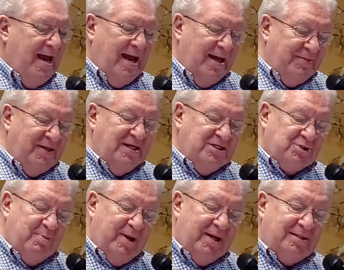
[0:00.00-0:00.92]
And
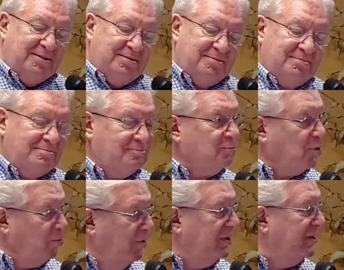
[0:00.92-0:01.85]
these men
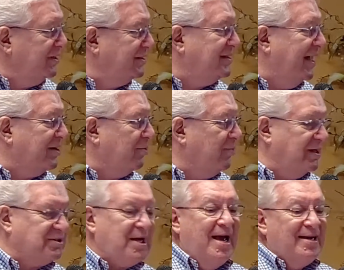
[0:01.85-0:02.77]
were willing to take a
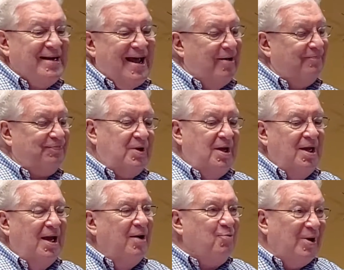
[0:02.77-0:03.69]
risk. Now,
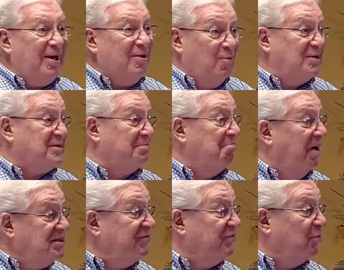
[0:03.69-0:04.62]
it really wasn't
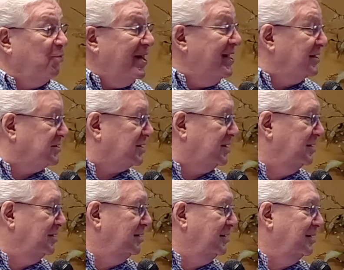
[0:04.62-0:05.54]
much of a risk,
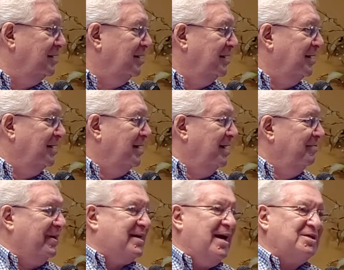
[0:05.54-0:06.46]

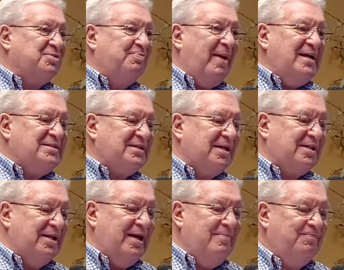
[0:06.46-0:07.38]
because
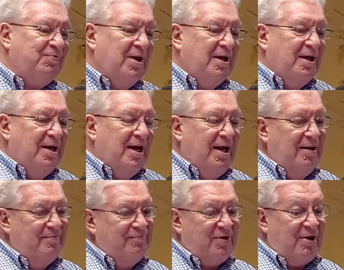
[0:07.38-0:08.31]
basically
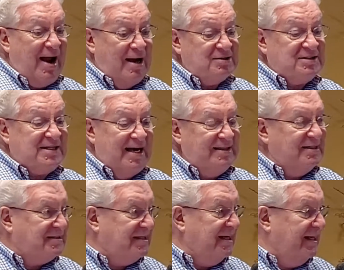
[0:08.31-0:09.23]
they're outside
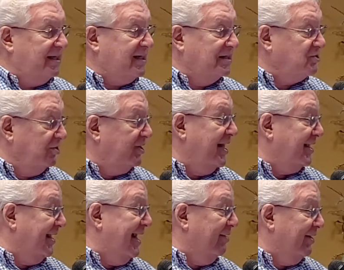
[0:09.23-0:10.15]
the city because they're not
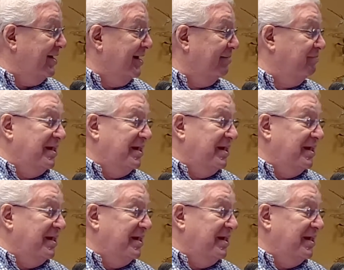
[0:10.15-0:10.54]
allowed in.